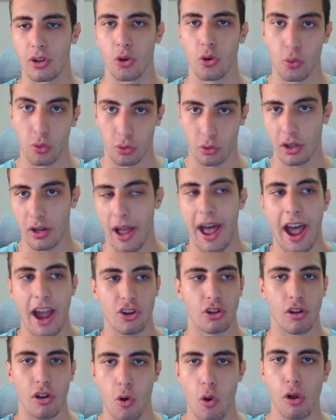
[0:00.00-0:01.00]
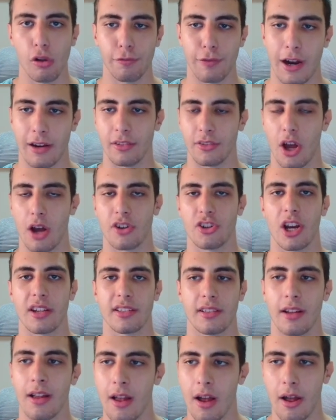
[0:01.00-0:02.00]
So the actual whole funnel, not
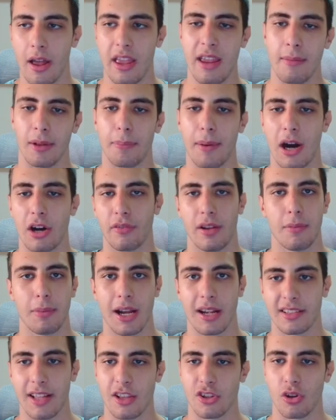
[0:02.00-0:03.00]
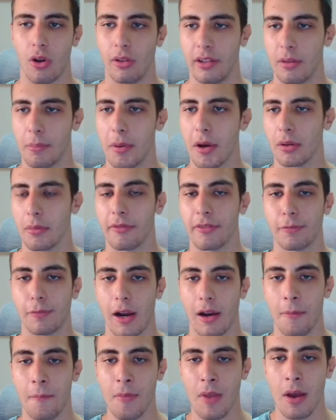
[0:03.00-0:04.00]
just email part of it because that's only the bottom of the funnel.